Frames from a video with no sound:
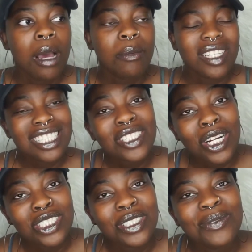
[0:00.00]
please
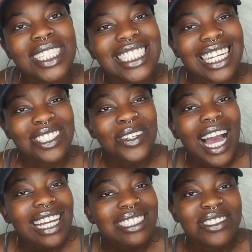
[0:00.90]
start to, because I do
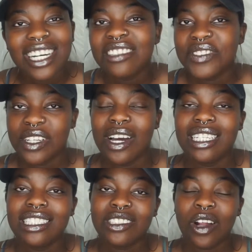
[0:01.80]
ask you guys video
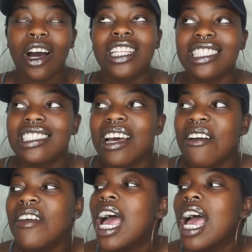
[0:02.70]
ideas and all this stuff,